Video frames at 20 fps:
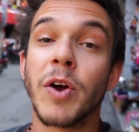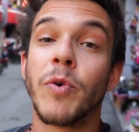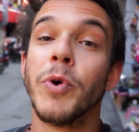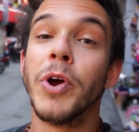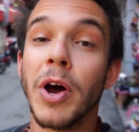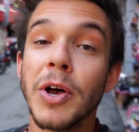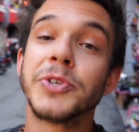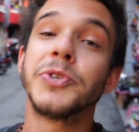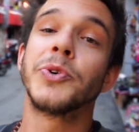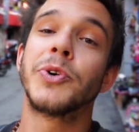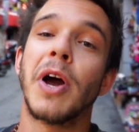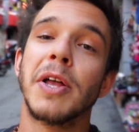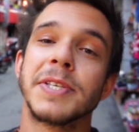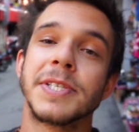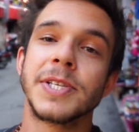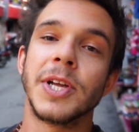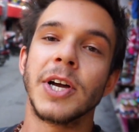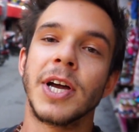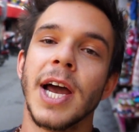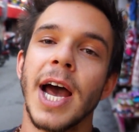we also got
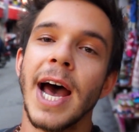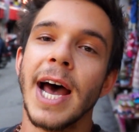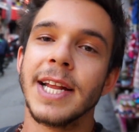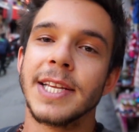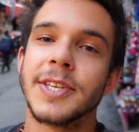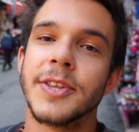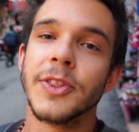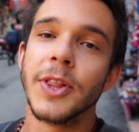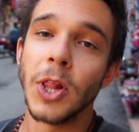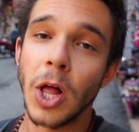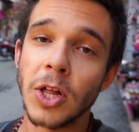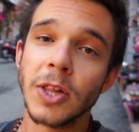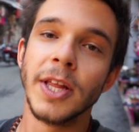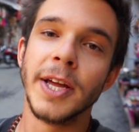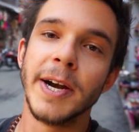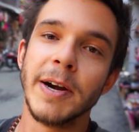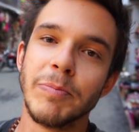stuck at the Lukla